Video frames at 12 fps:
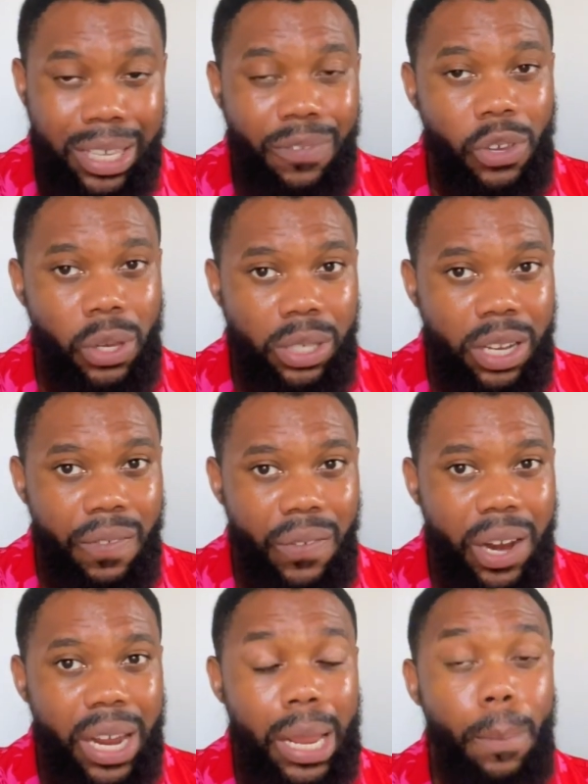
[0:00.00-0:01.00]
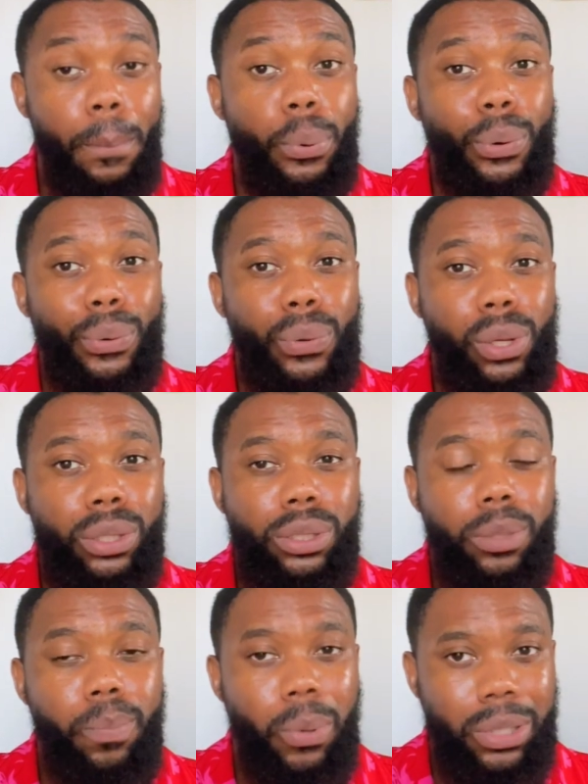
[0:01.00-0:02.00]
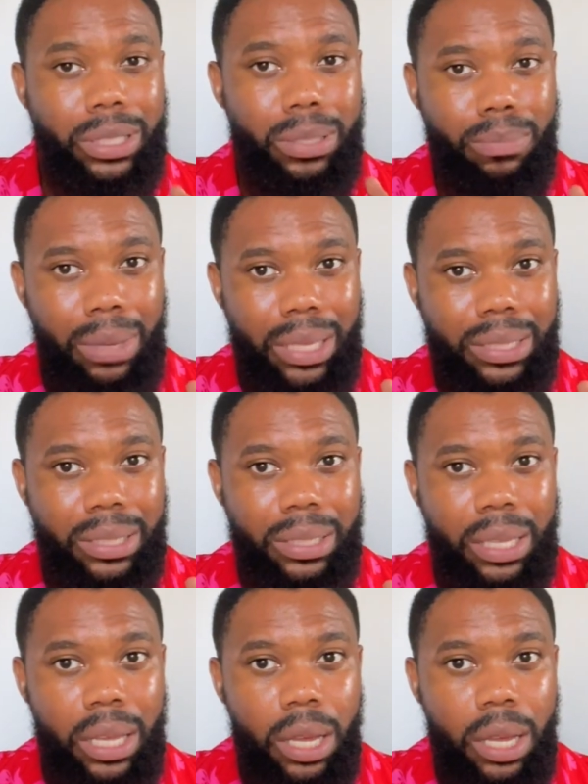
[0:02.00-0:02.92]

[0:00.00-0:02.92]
if you're using a very porous potting mix,